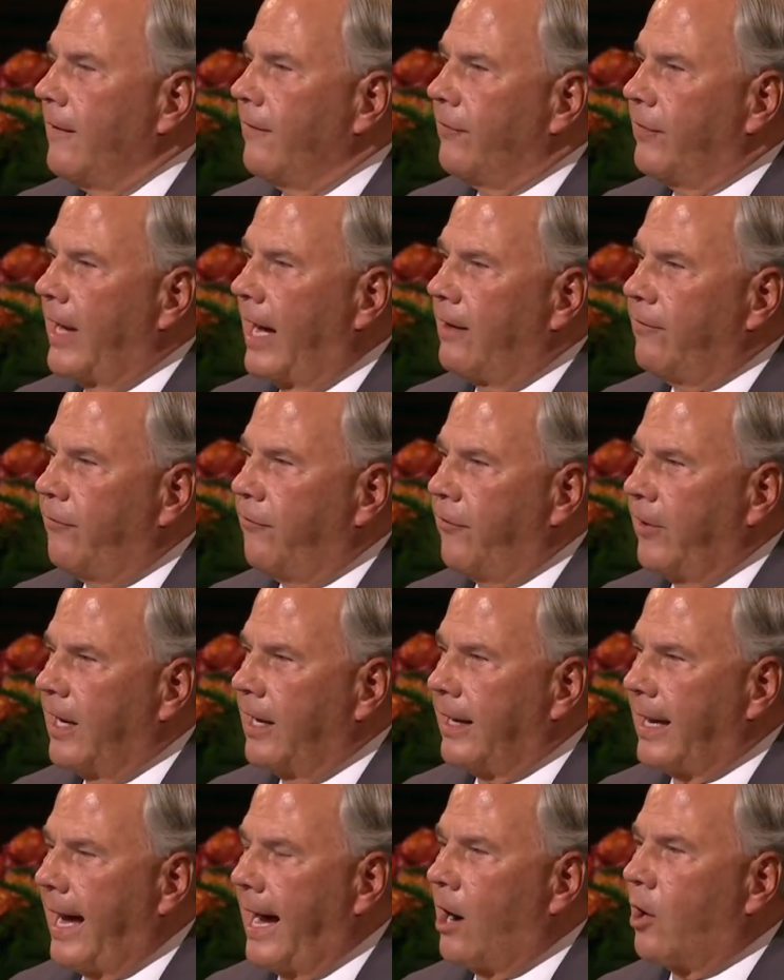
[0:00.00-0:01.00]
that
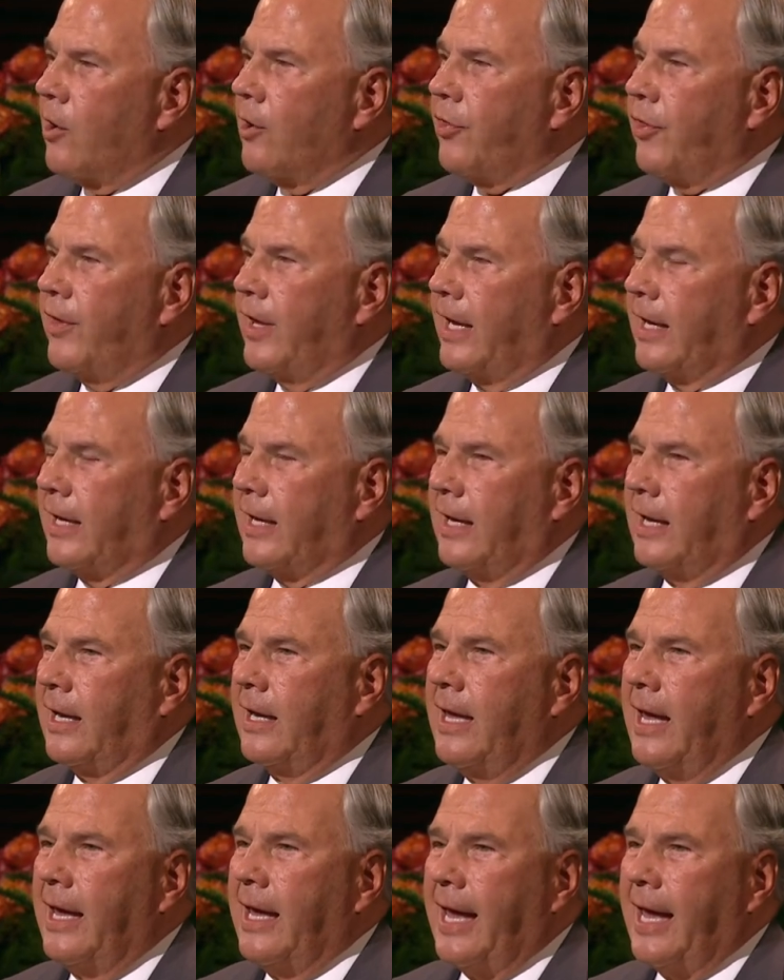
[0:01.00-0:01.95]
fit our thinking,